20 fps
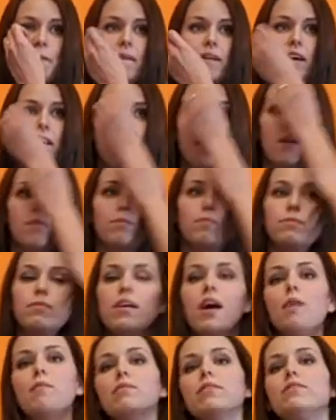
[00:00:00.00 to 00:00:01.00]
and I'm
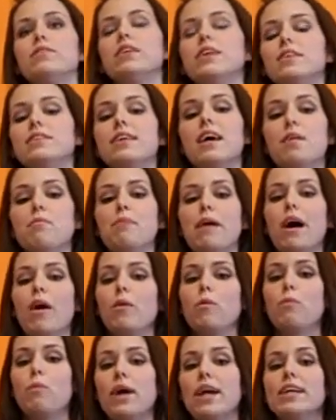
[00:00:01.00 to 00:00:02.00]
lifting a
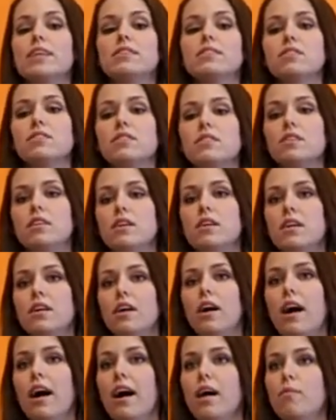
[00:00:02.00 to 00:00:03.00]
10-pound weight,
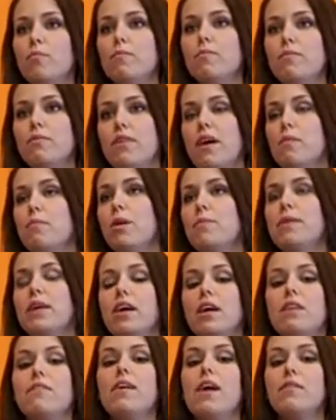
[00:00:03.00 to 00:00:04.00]
that might be
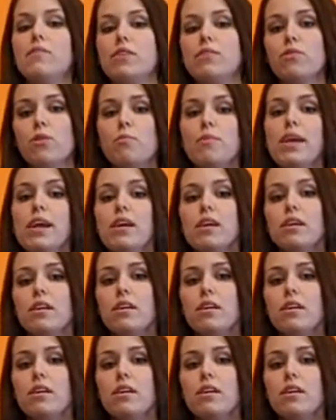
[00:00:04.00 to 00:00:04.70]
kind of heavy for me.